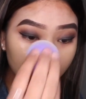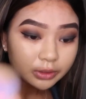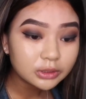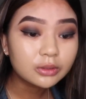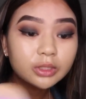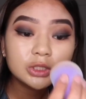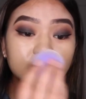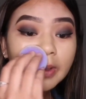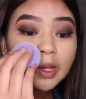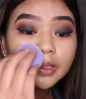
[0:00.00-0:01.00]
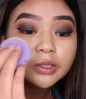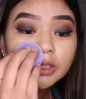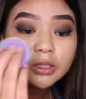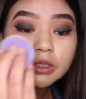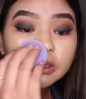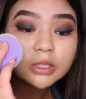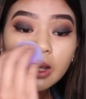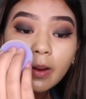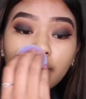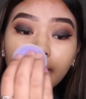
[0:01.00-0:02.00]
So this sponge is
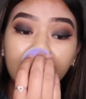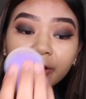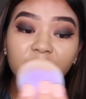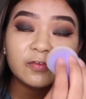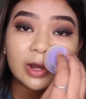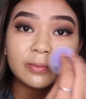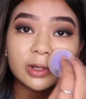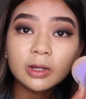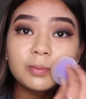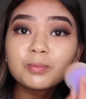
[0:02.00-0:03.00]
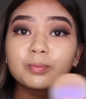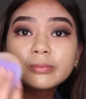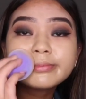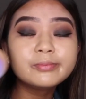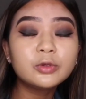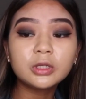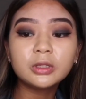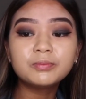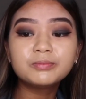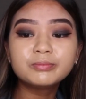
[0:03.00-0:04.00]
a microfiber beauty